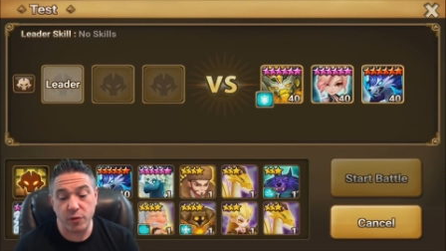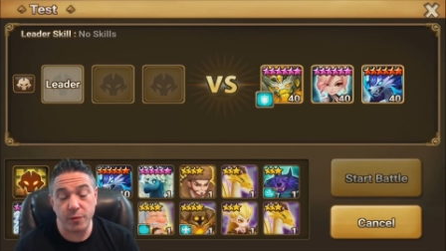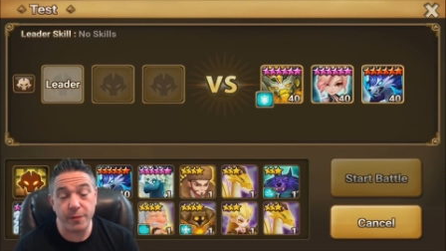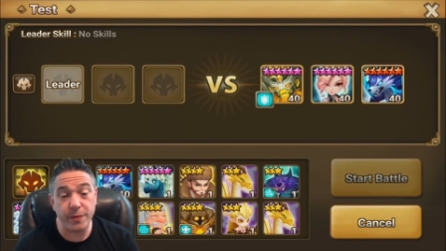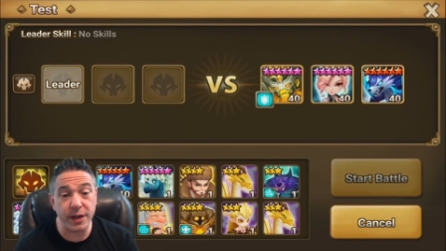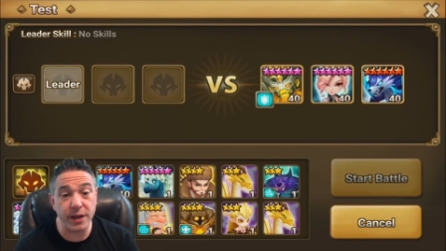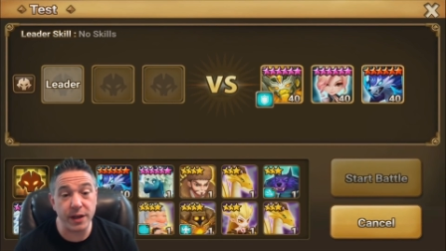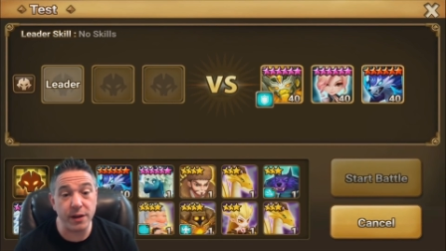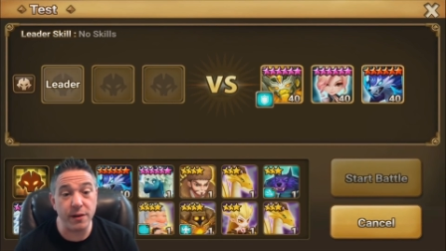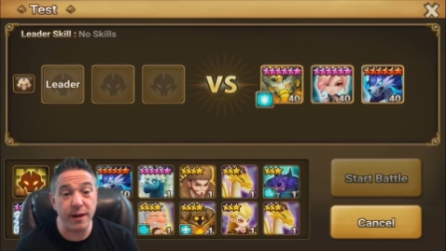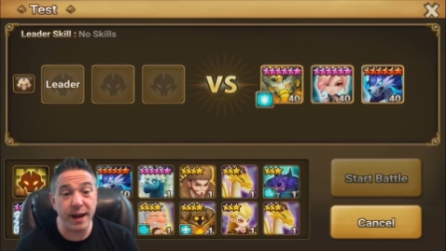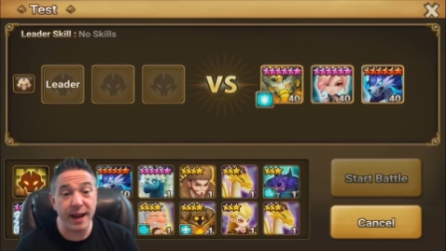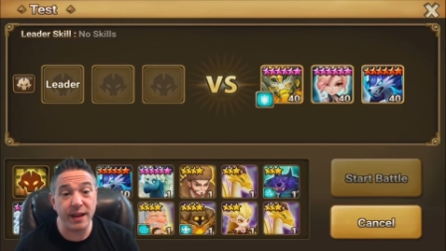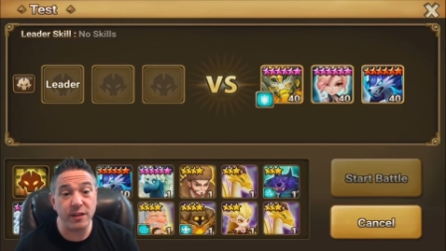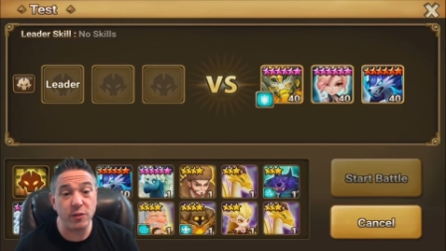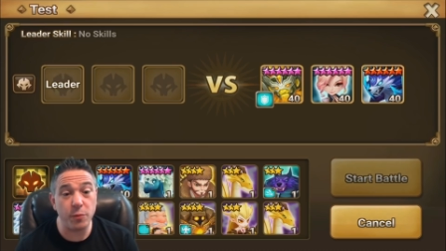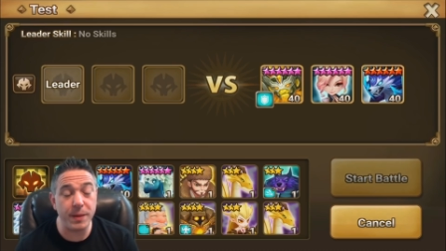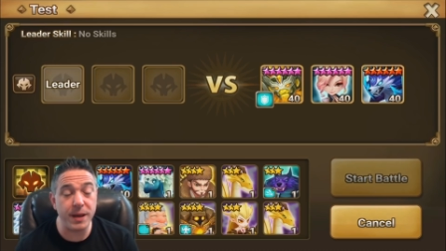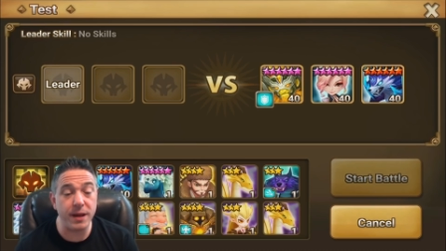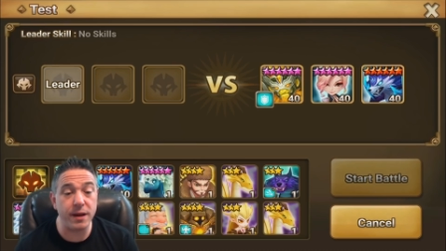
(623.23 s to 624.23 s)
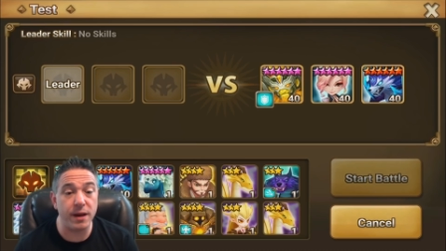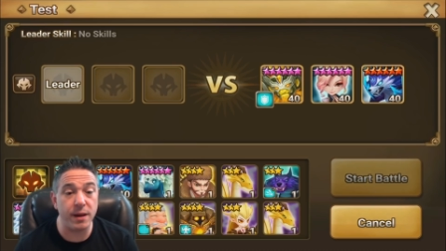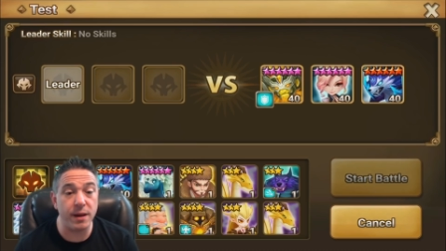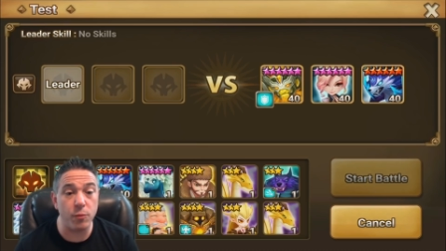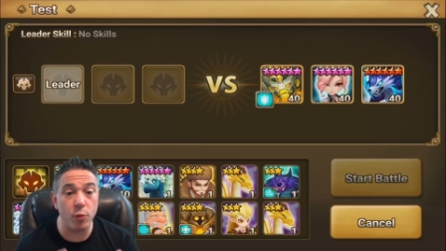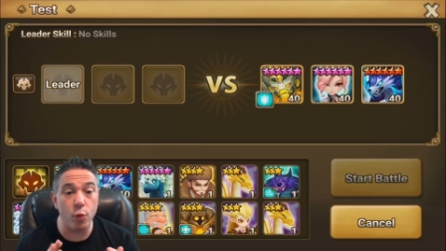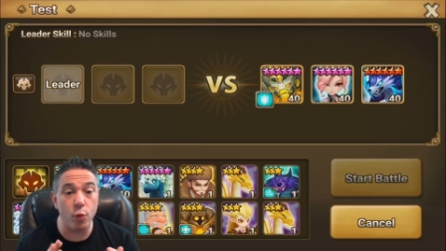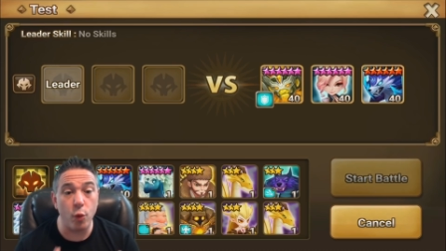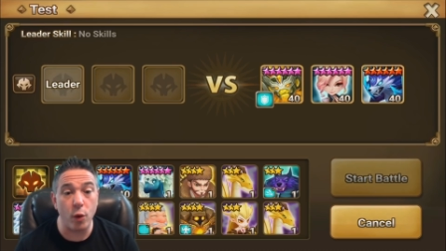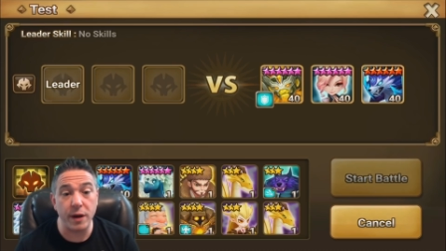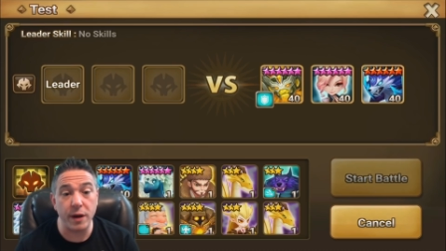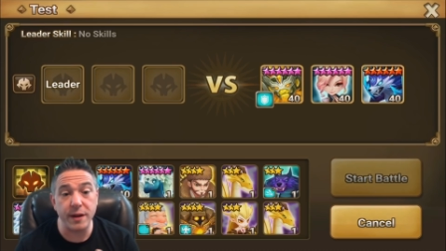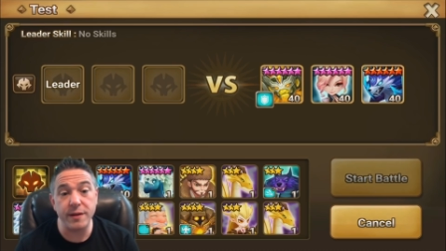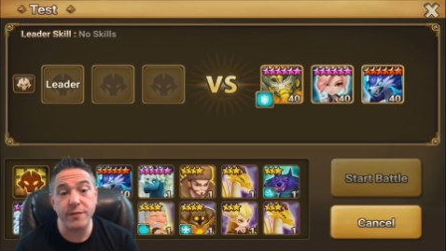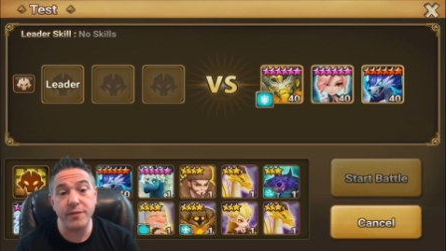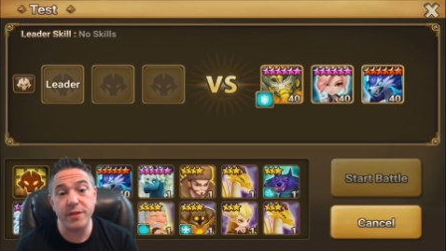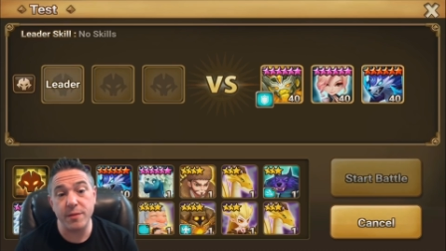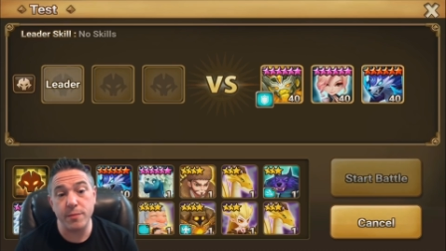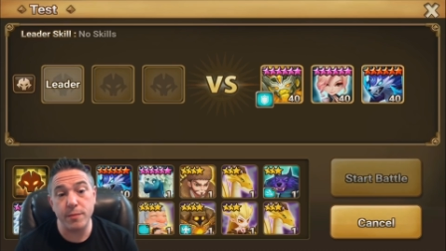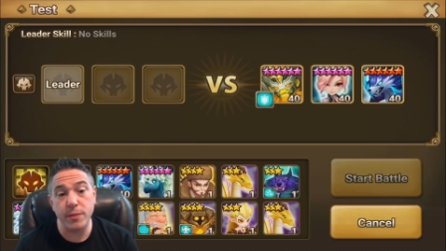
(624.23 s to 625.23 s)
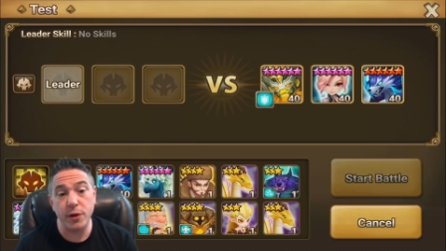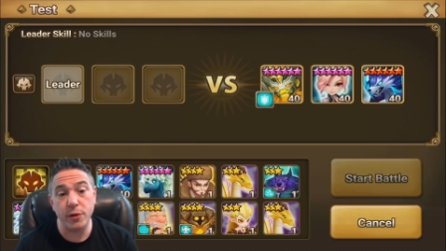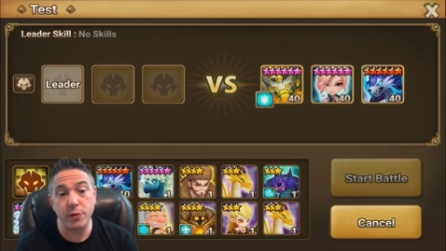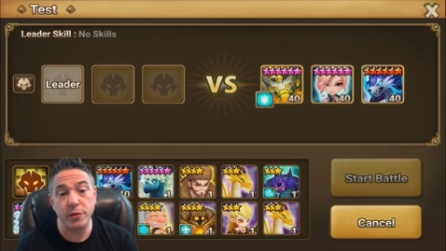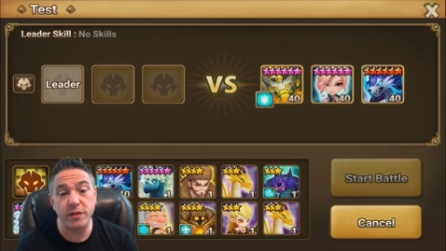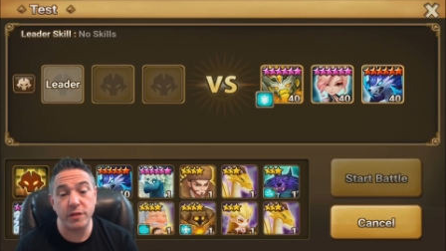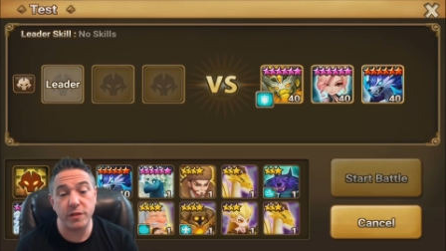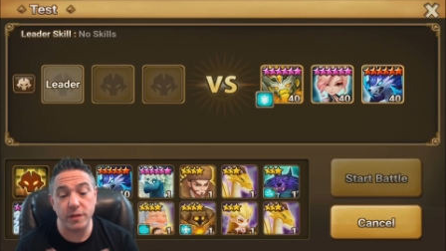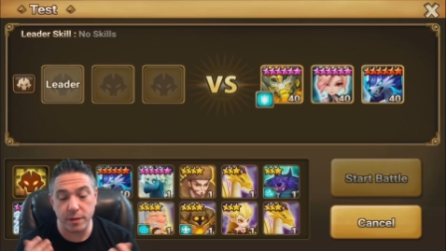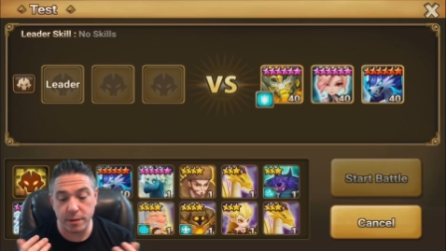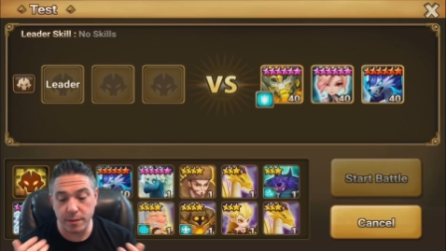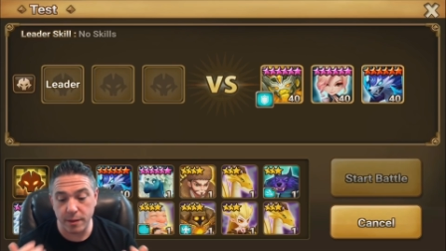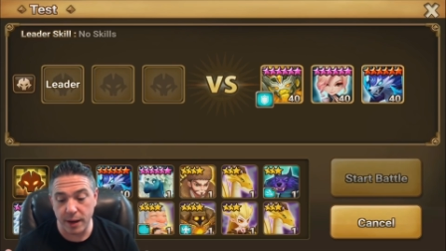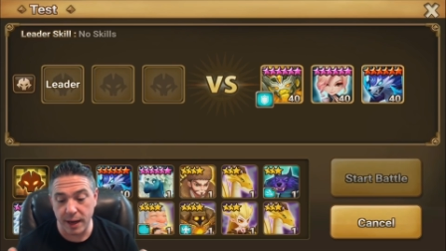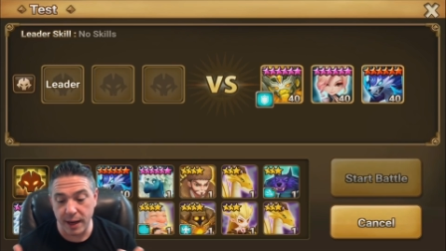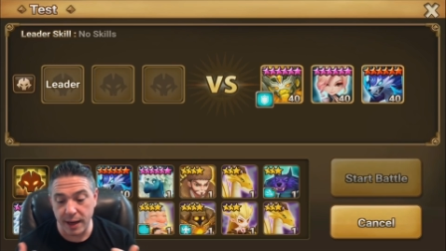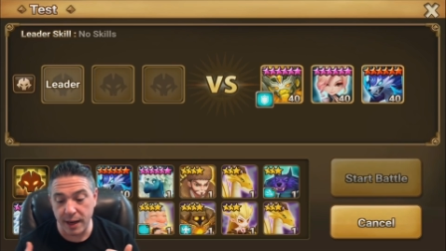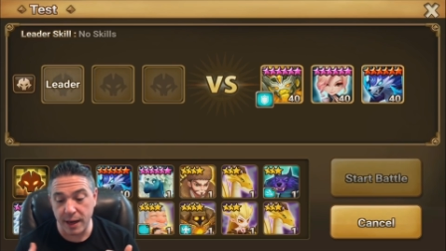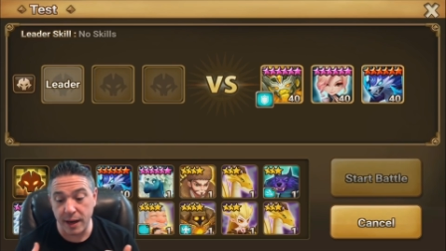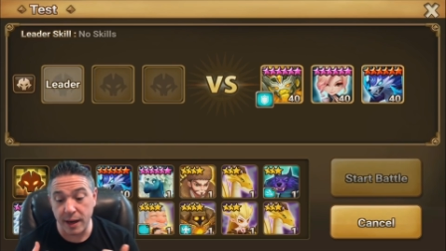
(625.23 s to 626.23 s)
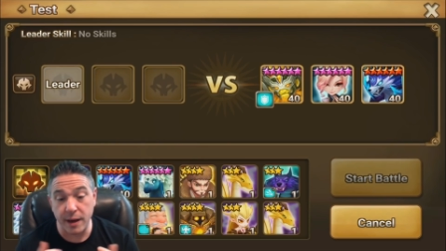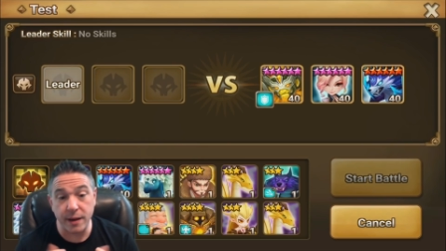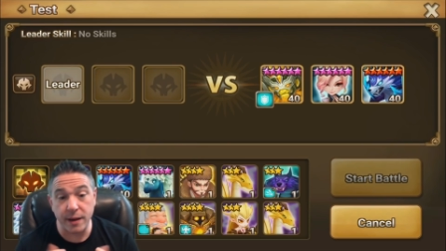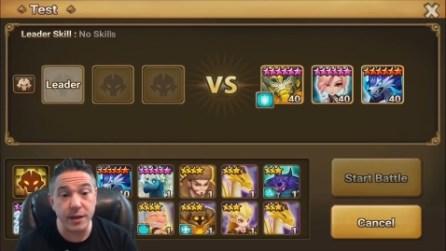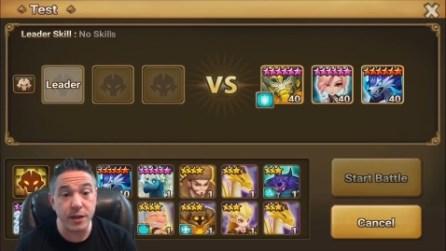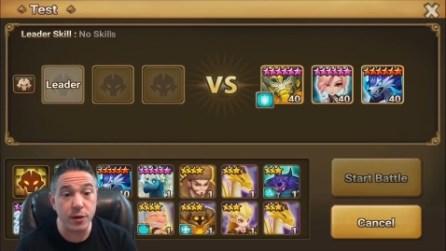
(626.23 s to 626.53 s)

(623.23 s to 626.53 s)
Vigor has become one of the most uh,